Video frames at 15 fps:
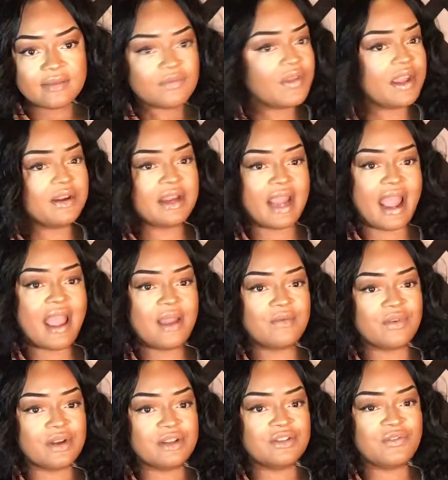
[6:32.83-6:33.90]
very
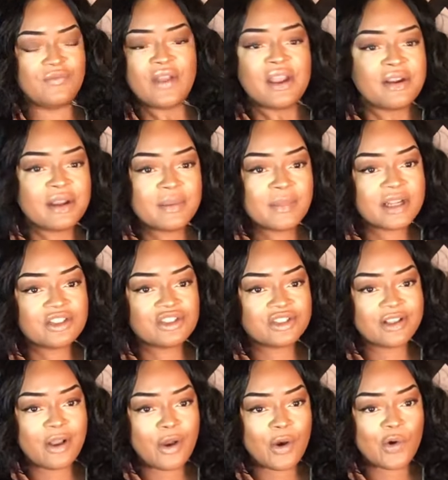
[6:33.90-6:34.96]
average, very much
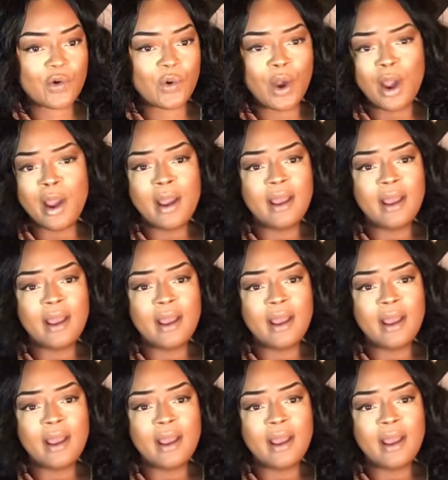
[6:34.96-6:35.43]
so